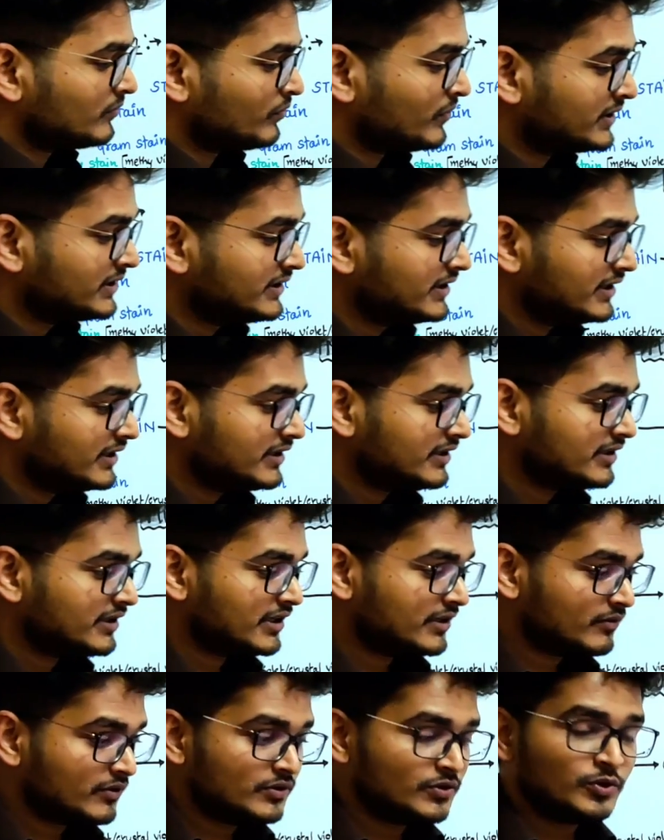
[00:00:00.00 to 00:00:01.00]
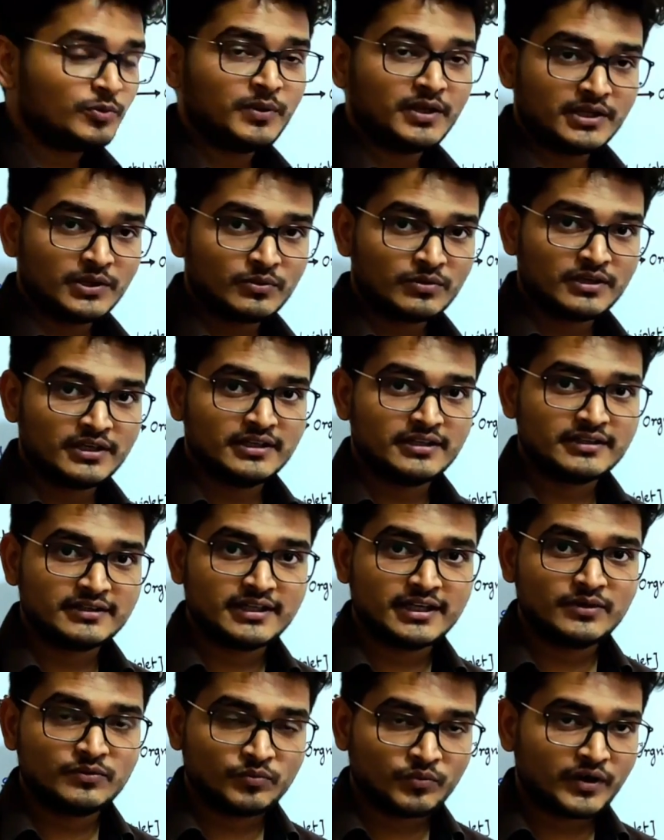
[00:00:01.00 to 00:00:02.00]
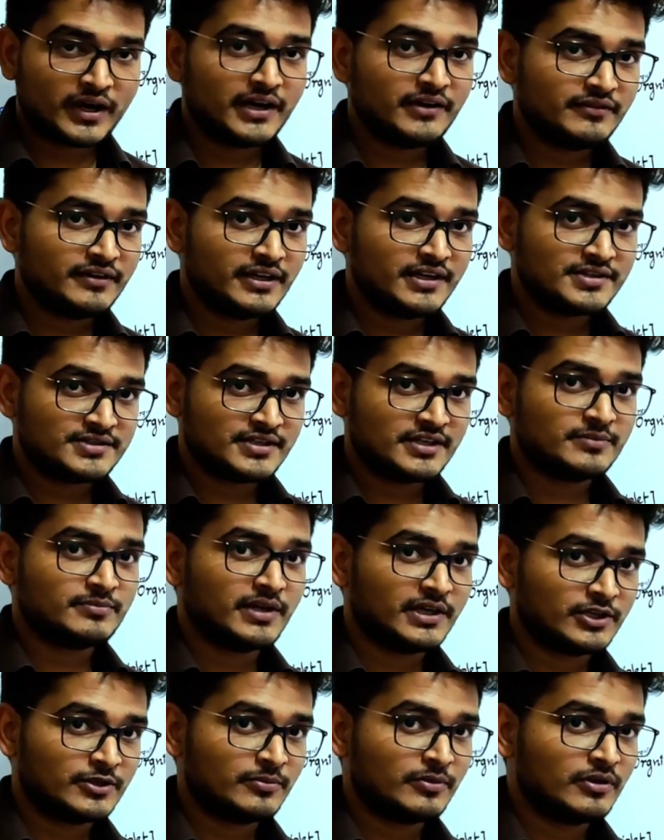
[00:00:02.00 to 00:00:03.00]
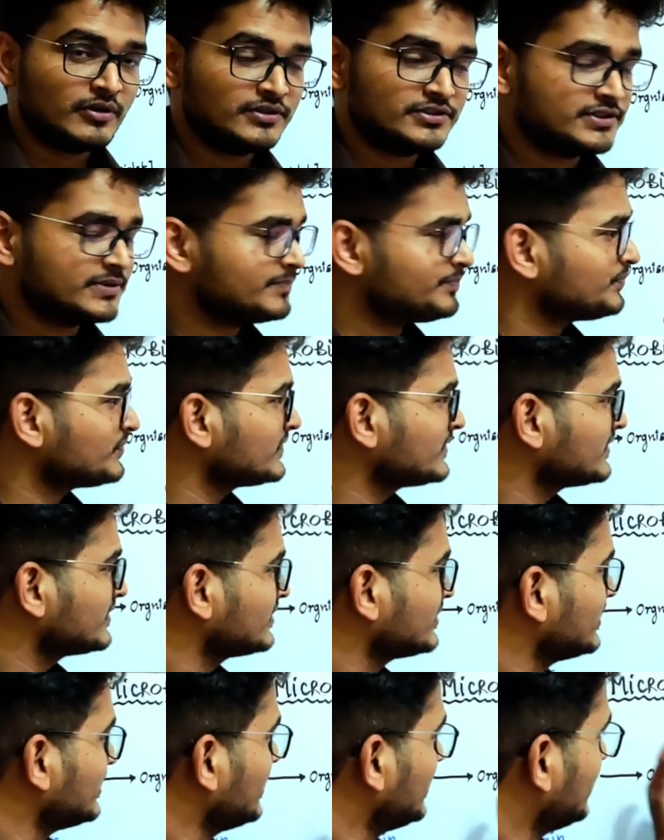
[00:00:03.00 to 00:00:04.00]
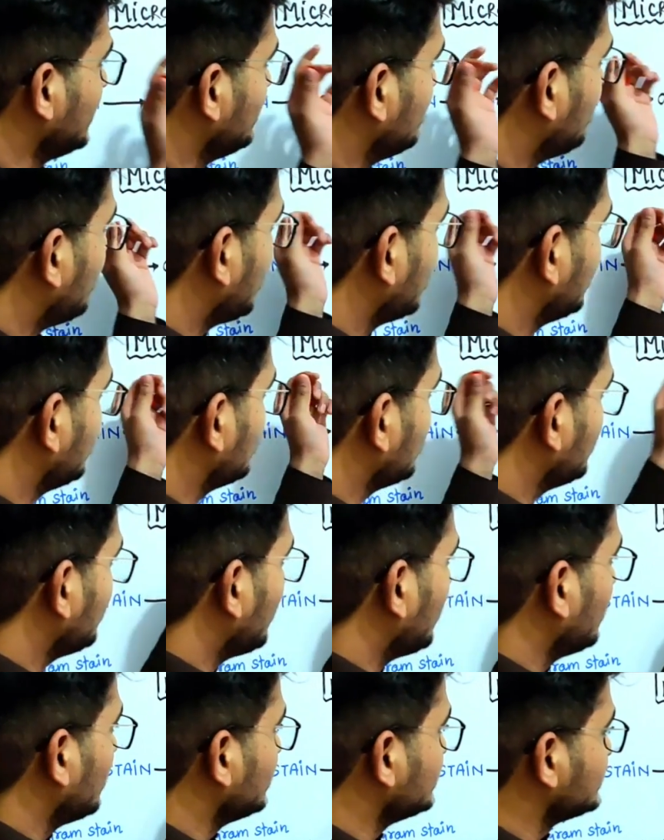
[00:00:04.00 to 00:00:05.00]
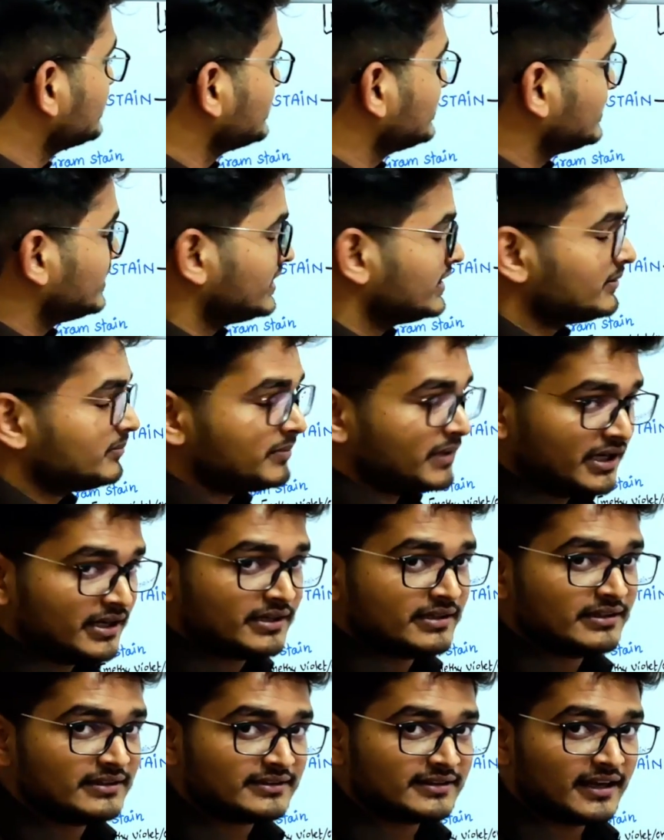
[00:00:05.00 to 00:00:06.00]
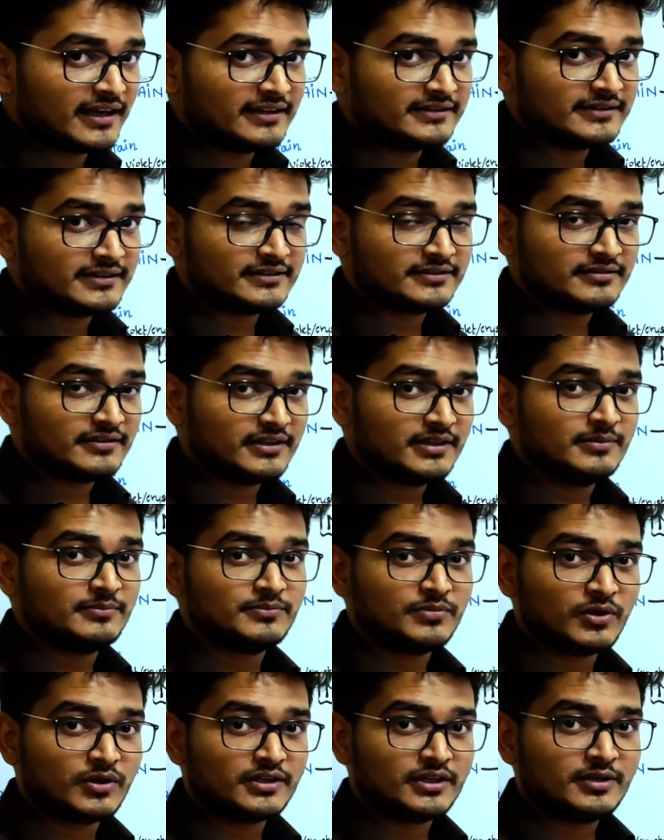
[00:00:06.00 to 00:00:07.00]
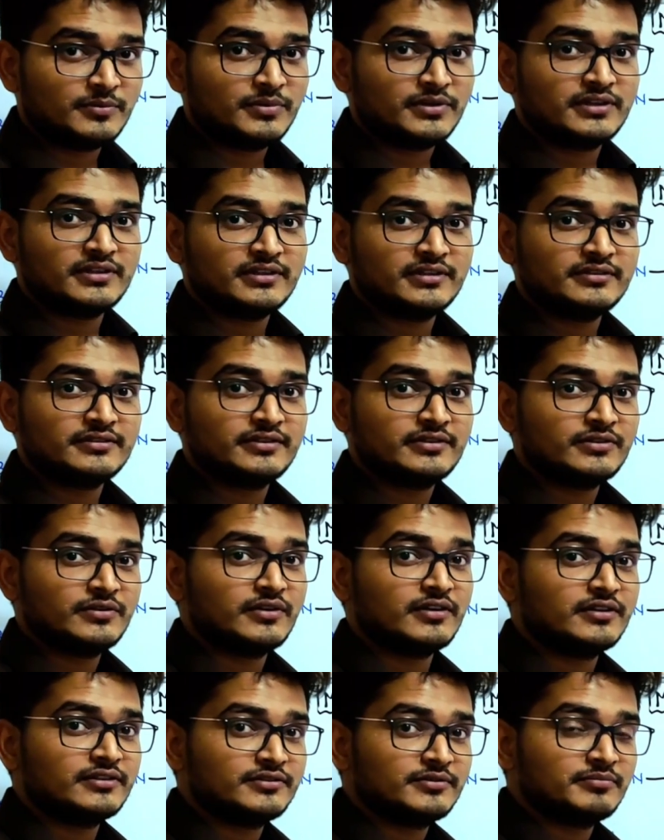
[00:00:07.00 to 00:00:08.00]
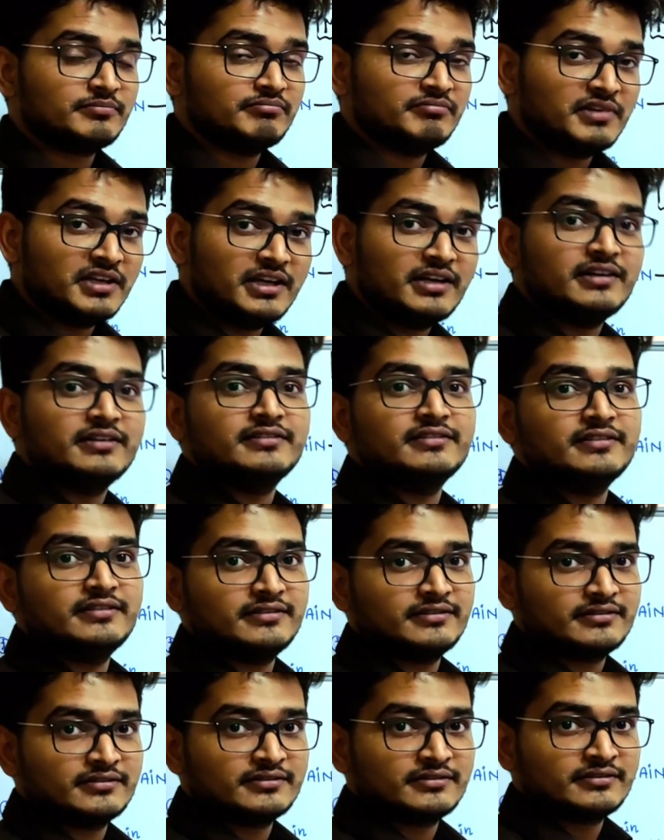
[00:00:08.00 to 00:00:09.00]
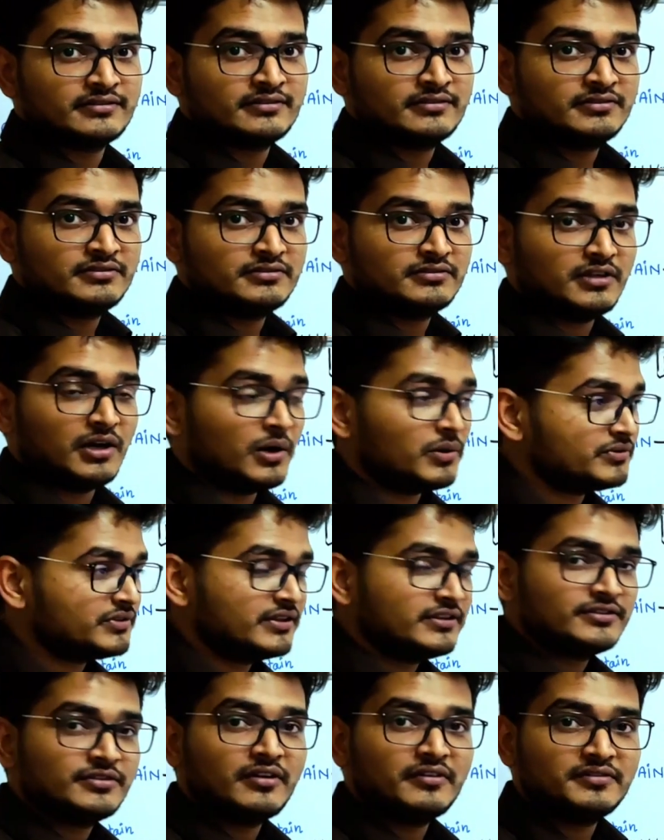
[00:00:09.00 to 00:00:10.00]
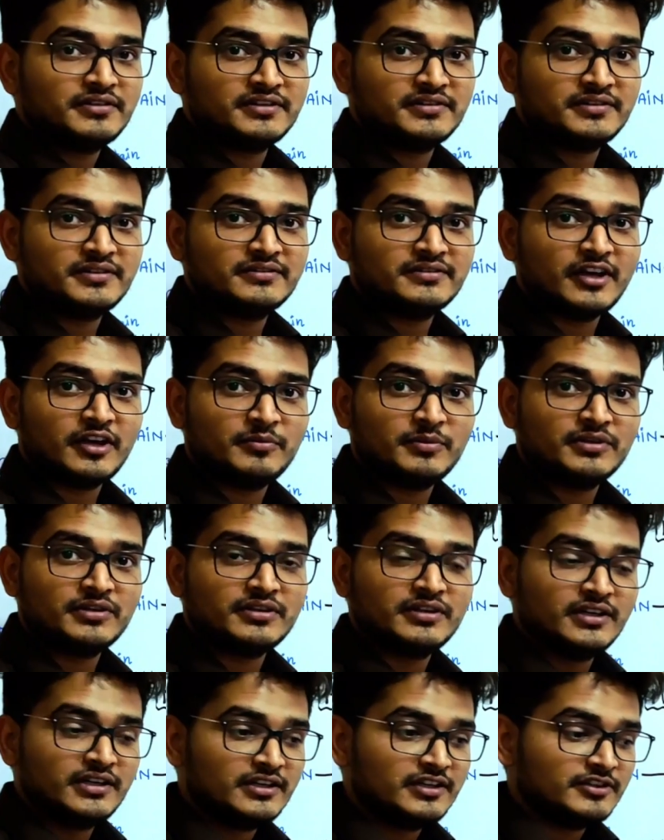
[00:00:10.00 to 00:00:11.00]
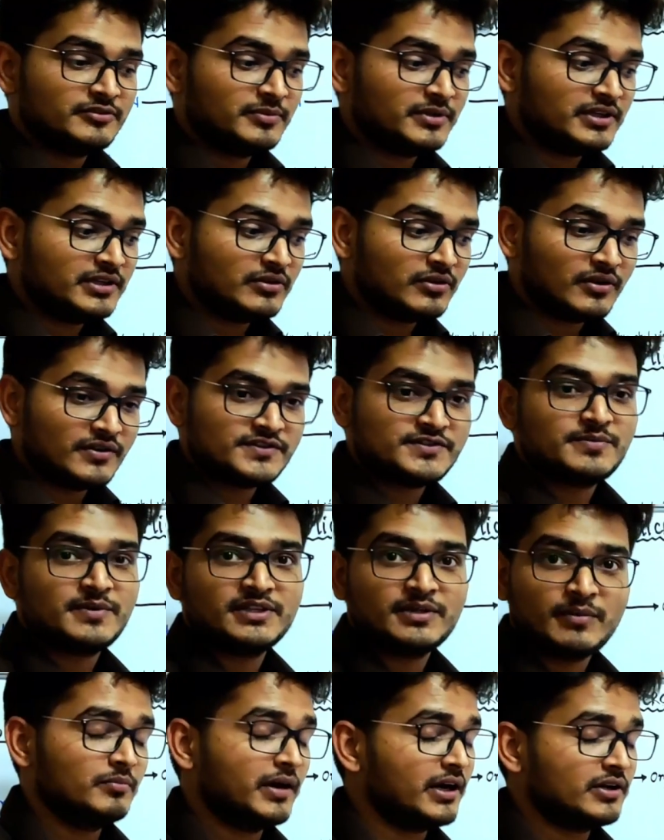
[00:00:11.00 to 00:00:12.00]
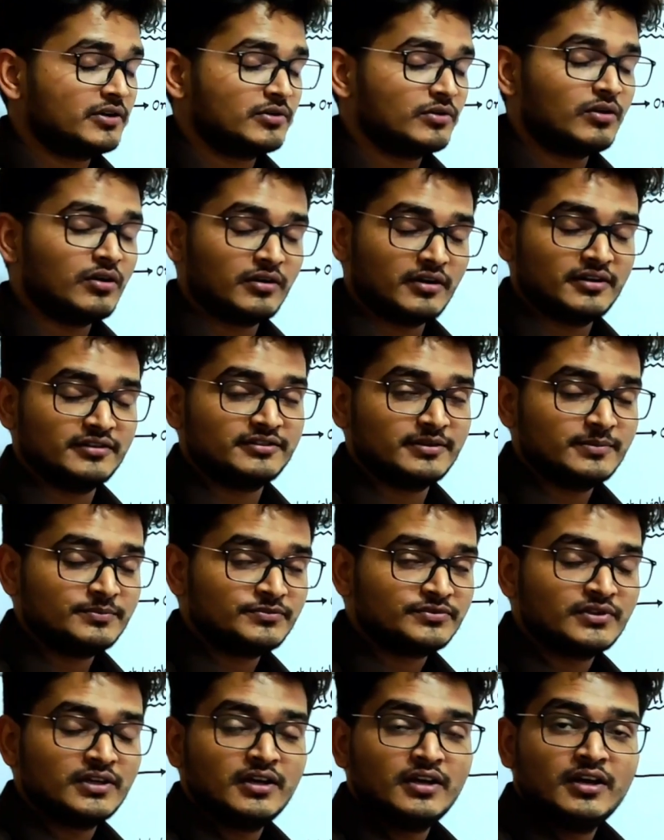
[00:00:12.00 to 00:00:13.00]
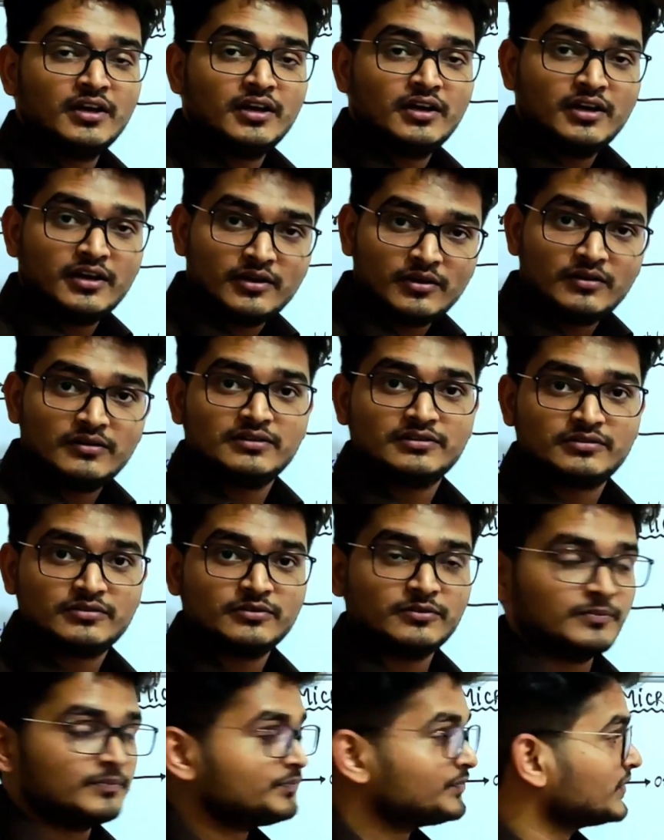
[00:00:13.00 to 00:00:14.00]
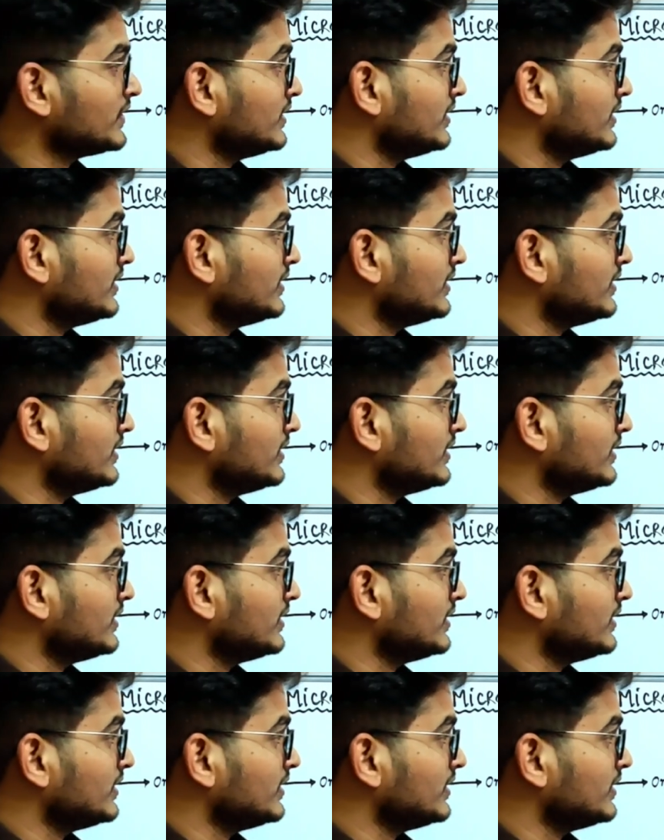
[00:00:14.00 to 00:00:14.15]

One thing I want to make you clear that why we are studying microbiology. Microbiology in medical science, it's very important because it causes many diseases. Thousands of diseases have been being caused by the microorganisms, and also